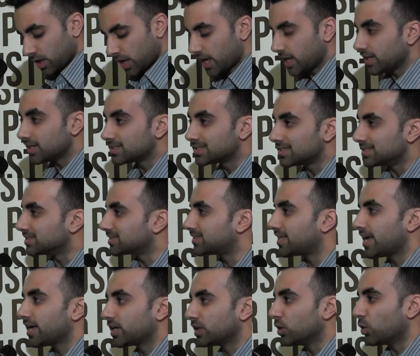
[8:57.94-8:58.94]
Innocence
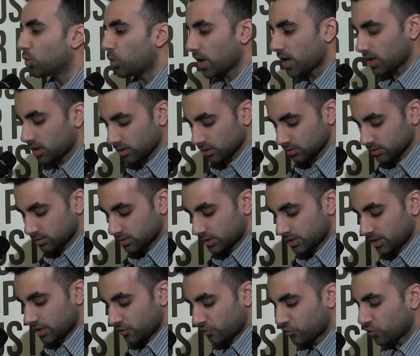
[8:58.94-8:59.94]
taken away
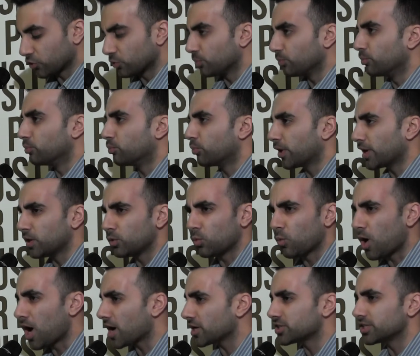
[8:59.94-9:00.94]
from
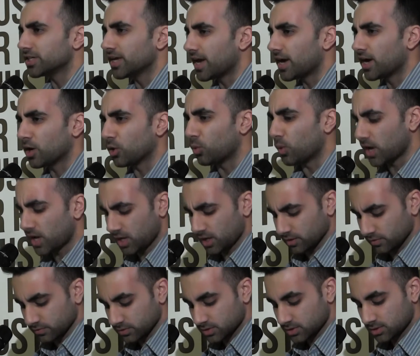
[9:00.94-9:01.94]
brainwashing
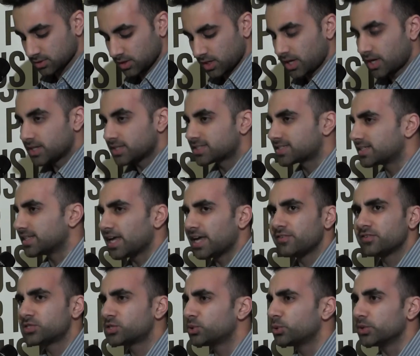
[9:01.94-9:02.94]
airwaves,
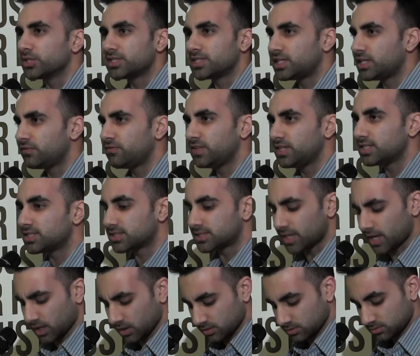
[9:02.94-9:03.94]
slaves to a TV
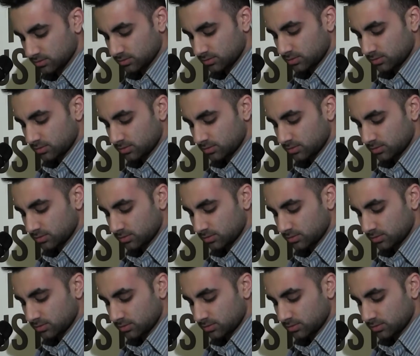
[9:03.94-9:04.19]
set.